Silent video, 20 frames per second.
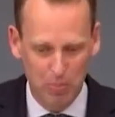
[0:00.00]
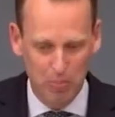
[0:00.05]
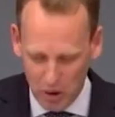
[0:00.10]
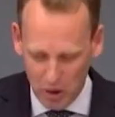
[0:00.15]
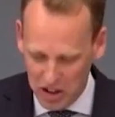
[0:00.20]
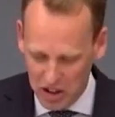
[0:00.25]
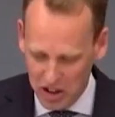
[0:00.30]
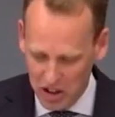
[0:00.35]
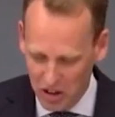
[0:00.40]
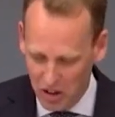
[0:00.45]

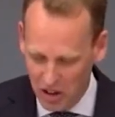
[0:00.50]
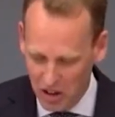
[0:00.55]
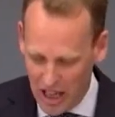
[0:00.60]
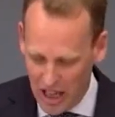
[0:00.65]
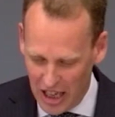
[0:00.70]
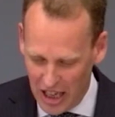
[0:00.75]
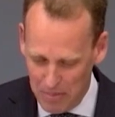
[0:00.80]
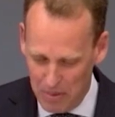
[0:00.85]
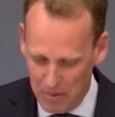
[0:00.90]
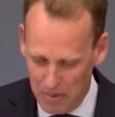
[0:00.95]
personal
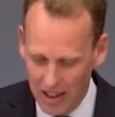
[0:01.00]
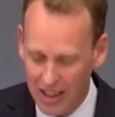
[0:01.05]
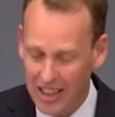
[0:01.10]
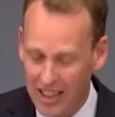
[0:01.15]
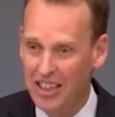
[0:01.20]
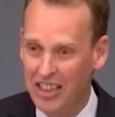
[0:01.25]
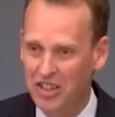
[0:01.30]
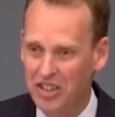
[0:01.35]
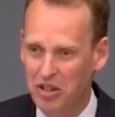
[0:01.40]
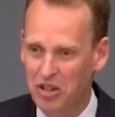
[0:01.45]
liability
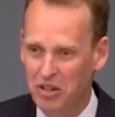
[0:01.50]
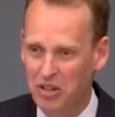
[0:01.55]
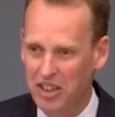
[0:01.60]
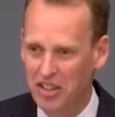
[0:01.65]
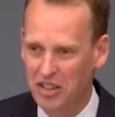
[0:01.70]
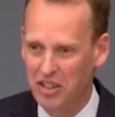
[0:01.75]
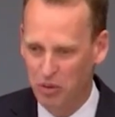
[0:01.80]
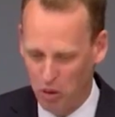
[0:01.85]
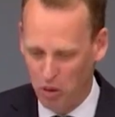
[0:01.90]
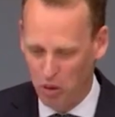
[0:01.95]

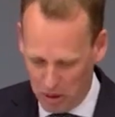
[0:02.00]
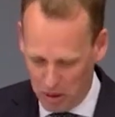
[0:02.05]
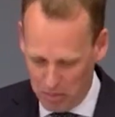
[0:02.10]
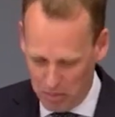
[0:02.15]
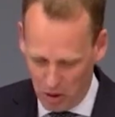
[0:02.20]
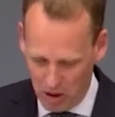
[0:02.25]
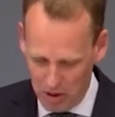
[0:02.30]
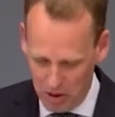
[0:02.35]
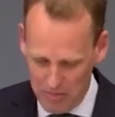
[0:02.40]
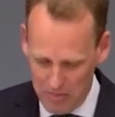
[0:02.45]
insurance for
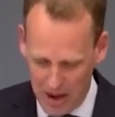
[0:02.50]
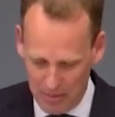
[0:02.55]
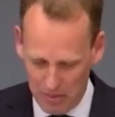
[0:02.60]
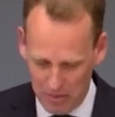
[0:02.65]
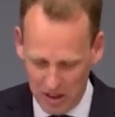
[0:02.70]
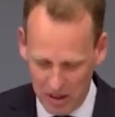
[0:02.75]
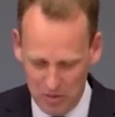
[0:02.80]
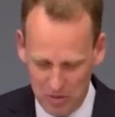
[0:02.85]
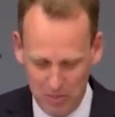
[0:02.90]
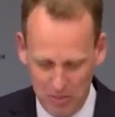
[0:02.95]
board
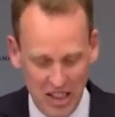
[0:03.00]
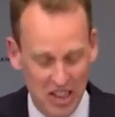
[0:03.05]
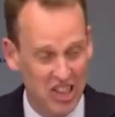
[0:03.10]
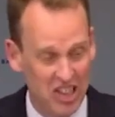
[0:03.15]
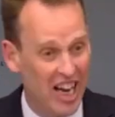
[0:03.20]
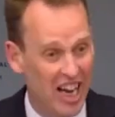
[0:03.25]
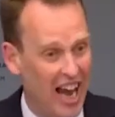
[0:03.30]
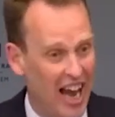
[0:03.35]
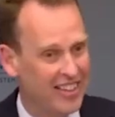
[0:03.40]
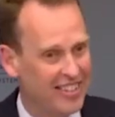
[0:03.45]
members been
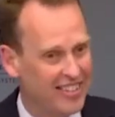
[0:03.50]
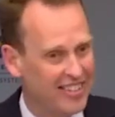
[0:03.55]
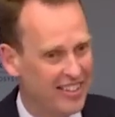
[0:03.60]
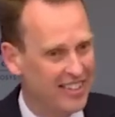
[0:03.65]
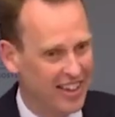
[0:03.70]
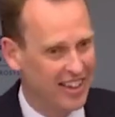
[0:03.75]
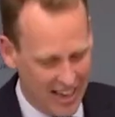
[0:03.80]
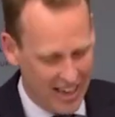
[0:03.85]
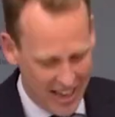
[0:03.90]
checked